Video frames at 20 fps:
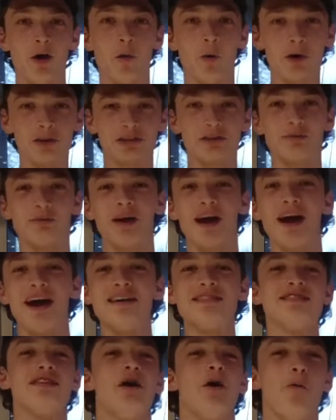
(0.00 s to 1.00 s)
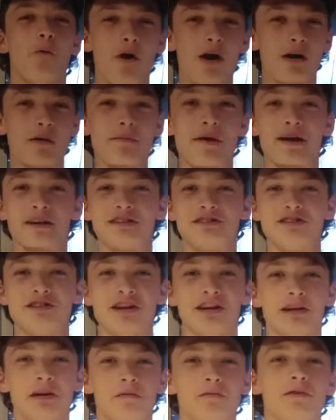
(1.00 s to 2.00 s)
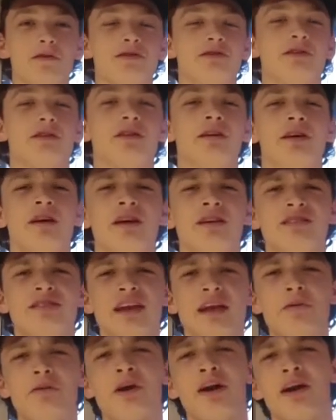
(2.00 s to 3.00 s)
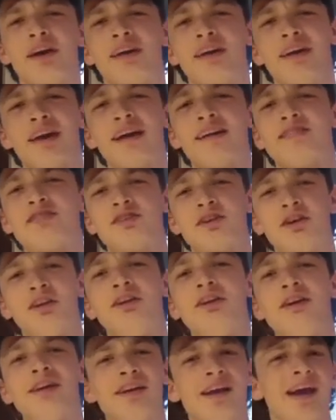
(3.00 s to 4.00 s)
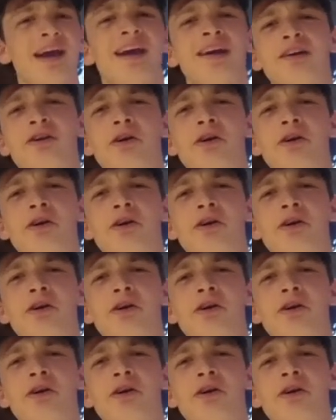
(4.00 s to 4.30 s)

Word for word: What's up guys? Welcome back to JK Fishing. Today we got a catch, clean, and